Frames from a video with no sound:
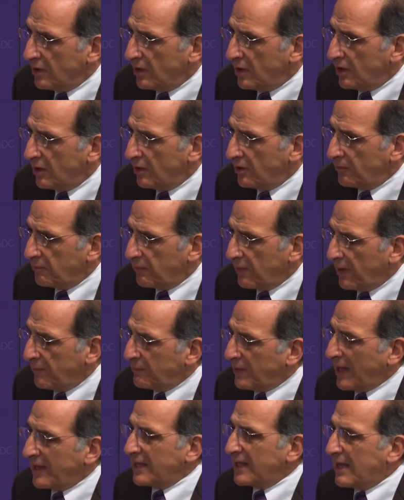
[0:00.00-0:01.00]
Um, I'm
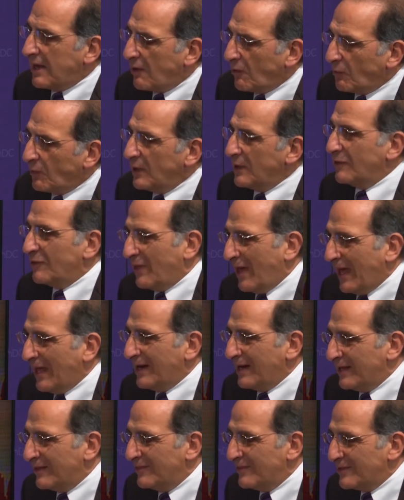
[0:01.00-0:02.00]
not hearing
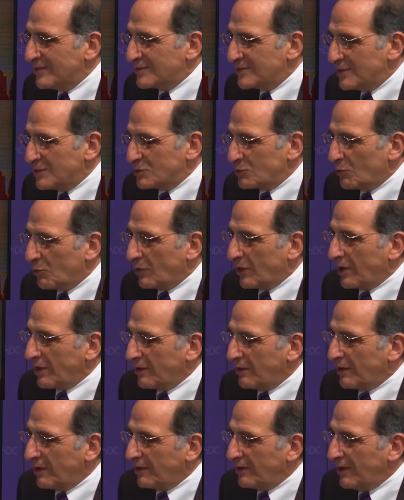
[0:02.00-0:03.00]
that in this discord,
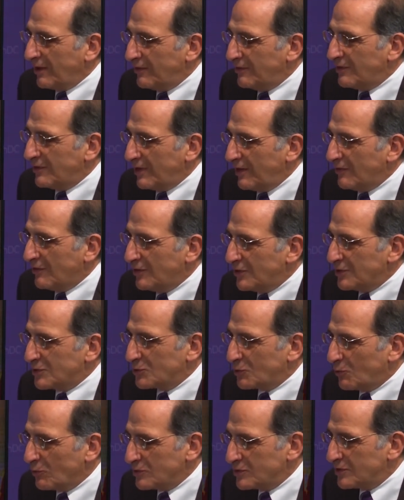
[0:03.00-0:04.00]
in the, in the
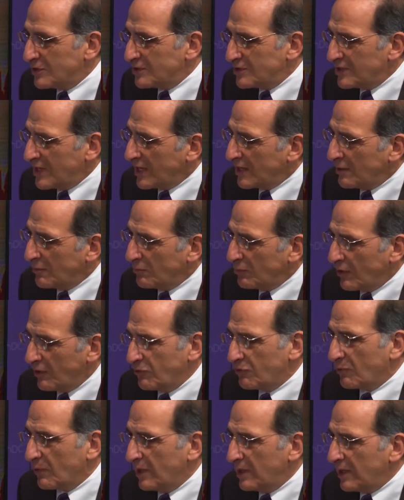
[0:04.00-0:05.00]
discourse that's taking
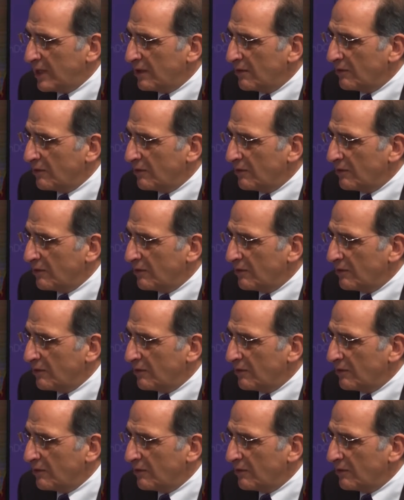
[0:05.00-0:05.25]
place right now.